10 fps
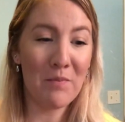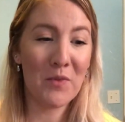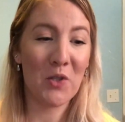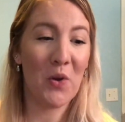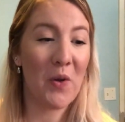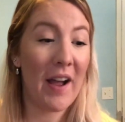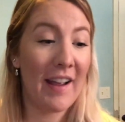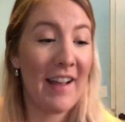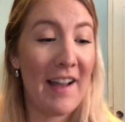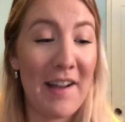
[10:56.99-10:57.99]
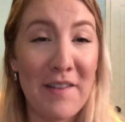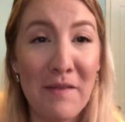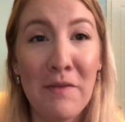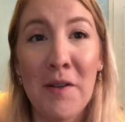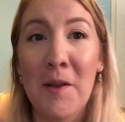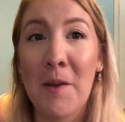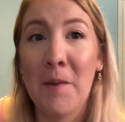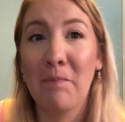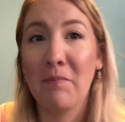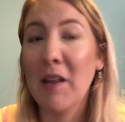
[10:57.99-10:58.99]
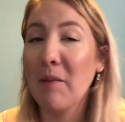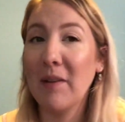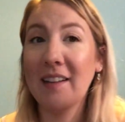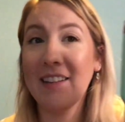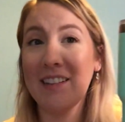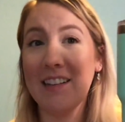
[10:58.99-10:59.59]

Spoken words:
So I have my